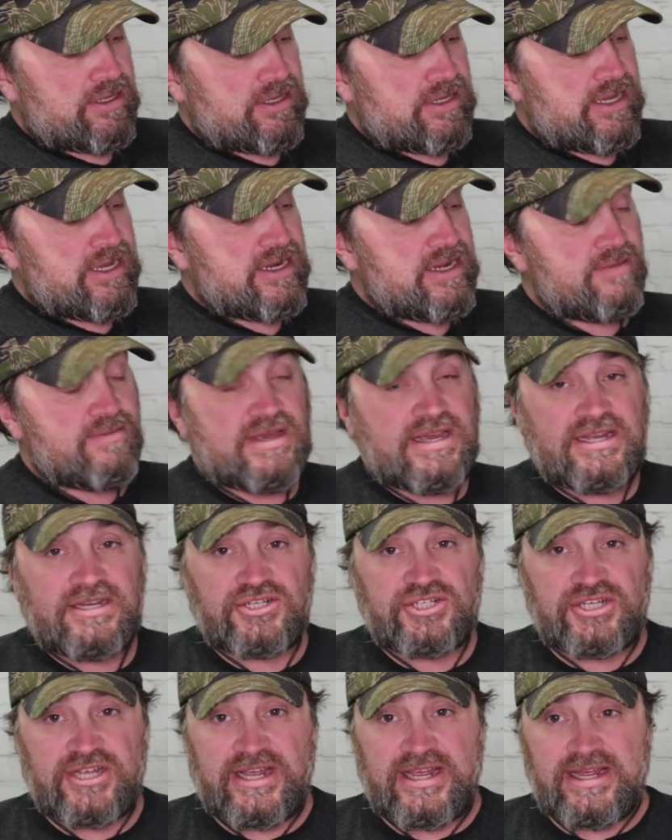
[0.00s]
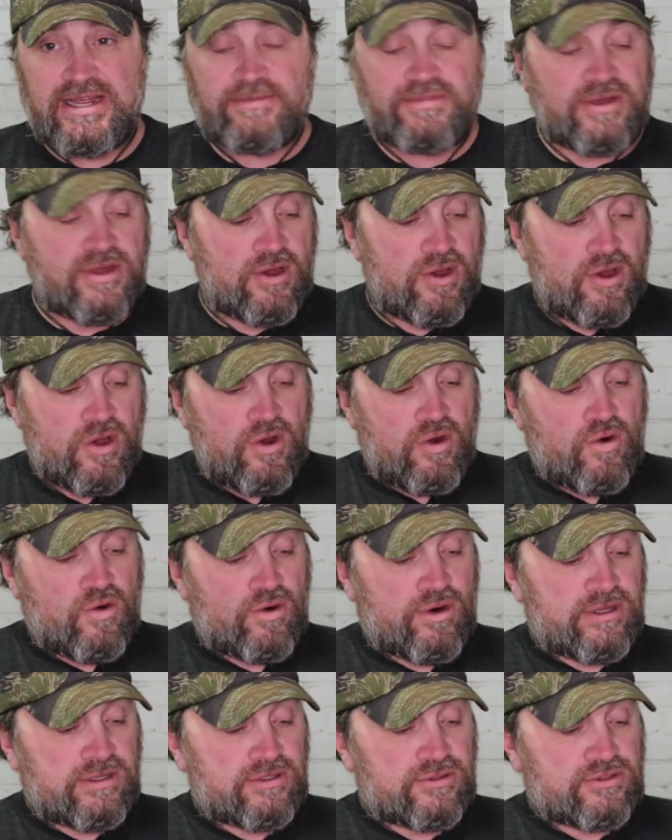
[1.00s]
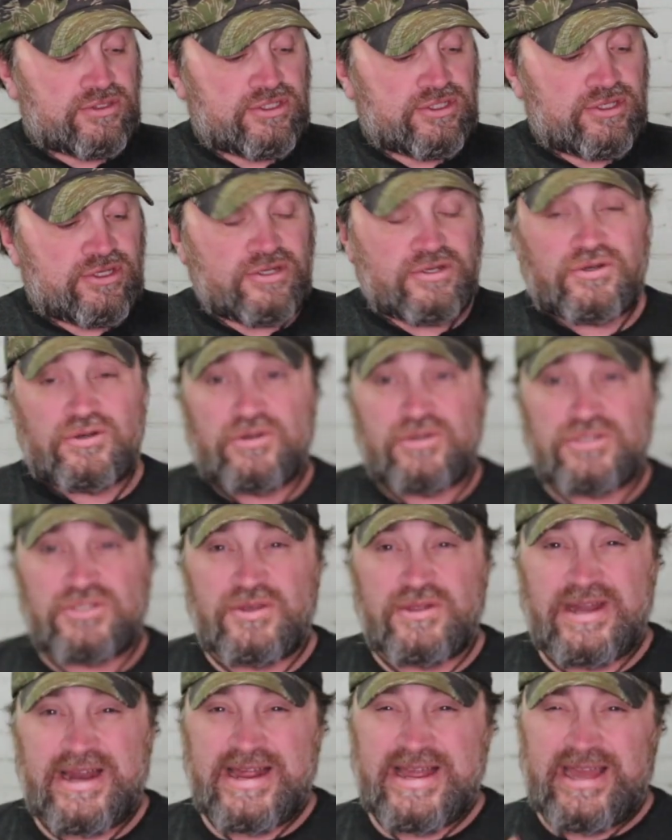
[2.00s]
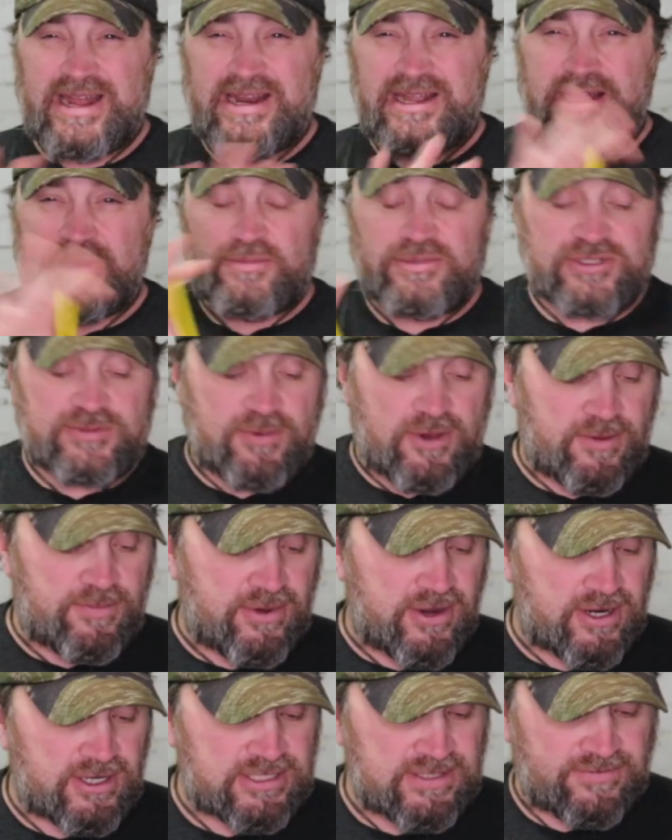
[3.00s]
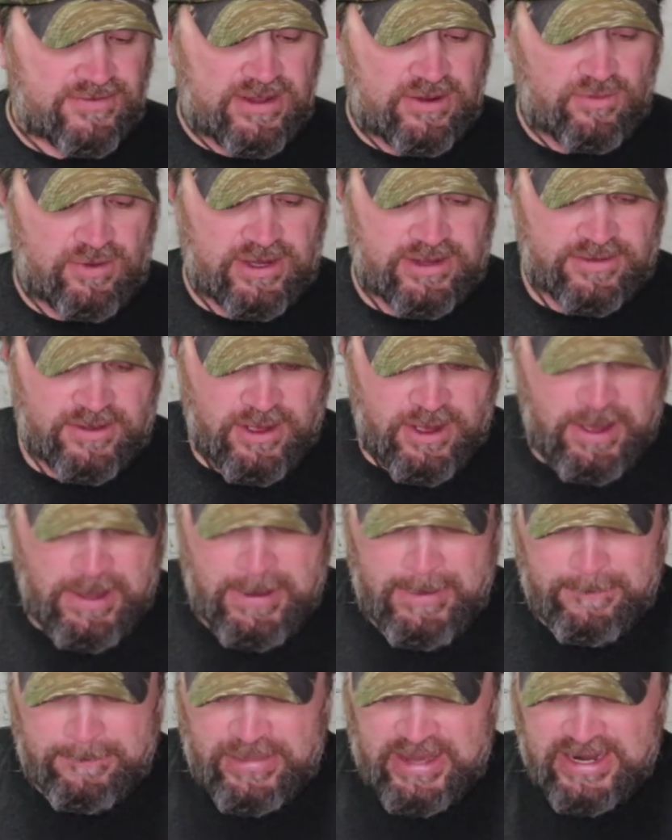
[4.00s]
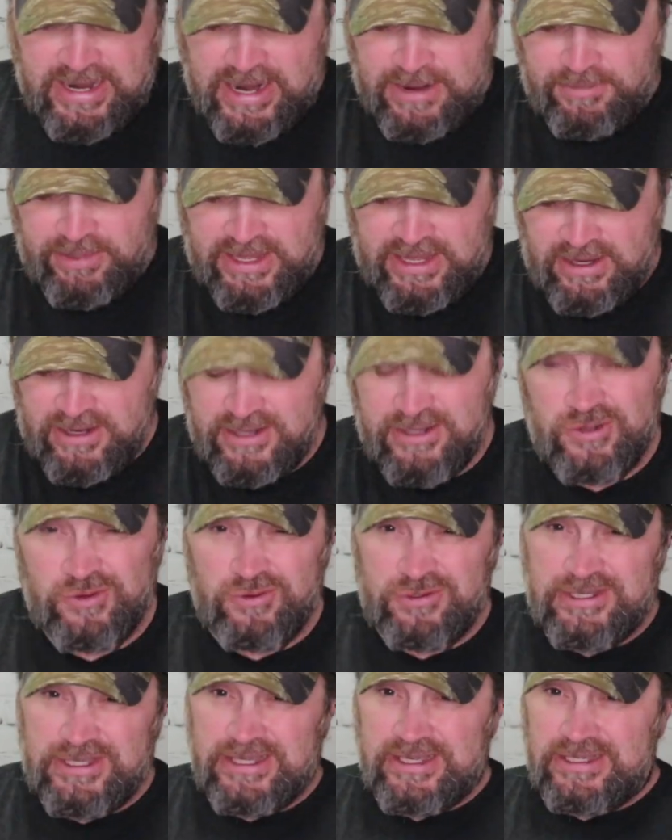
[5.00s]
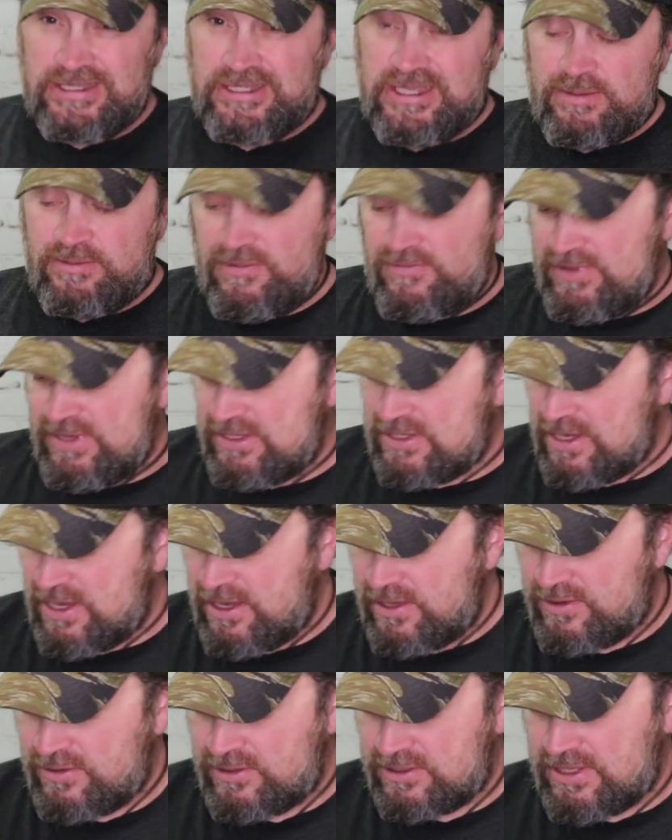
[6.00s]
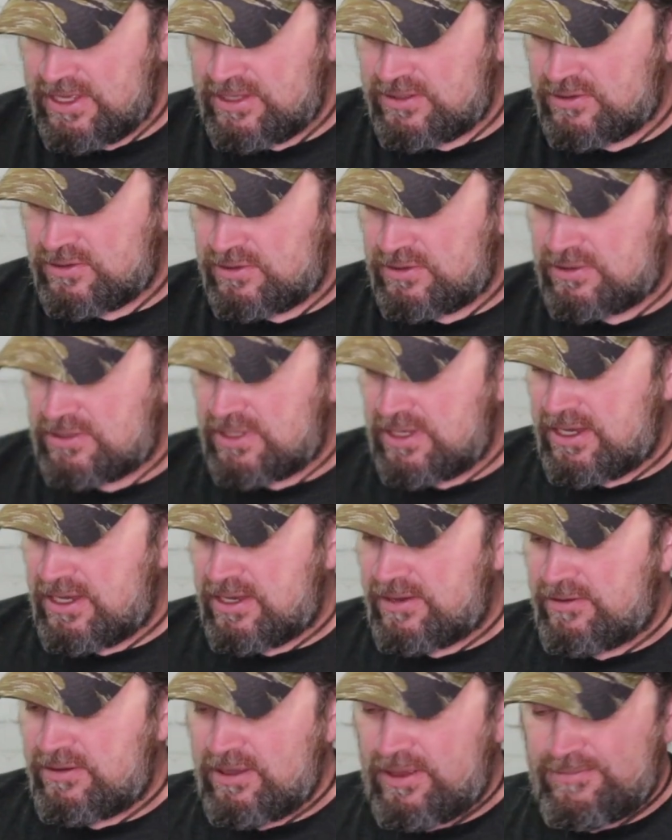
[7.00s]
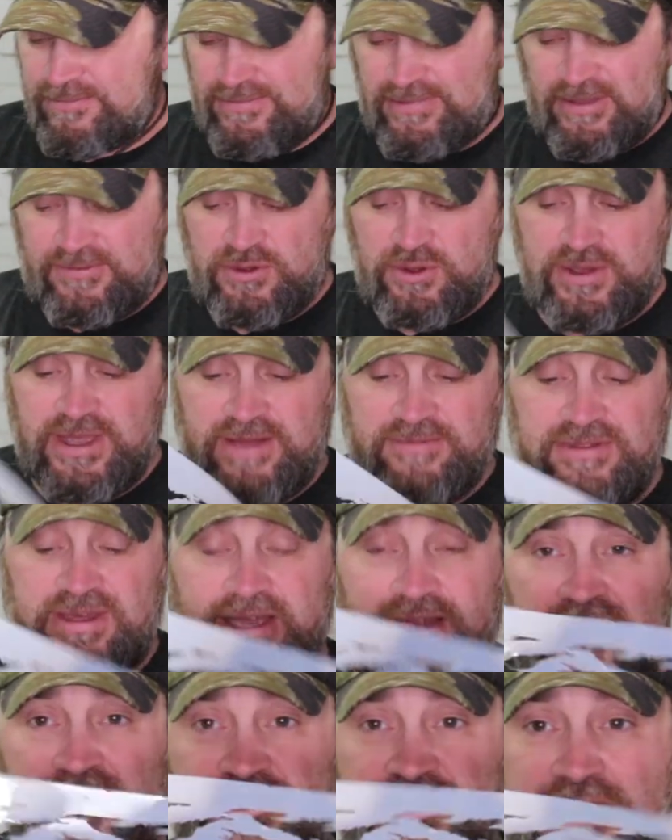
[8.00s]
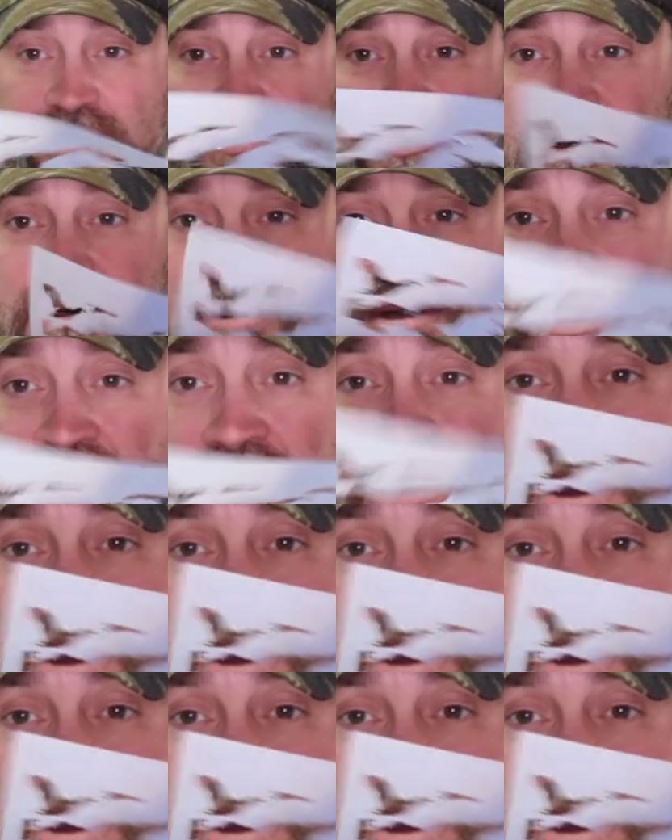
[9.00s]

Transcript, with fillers: kidney bean shape or a little circle so that I add a couple small parts if I want. But I plan on using some of these other stencils. Uh, I mean, if you have like the cheaper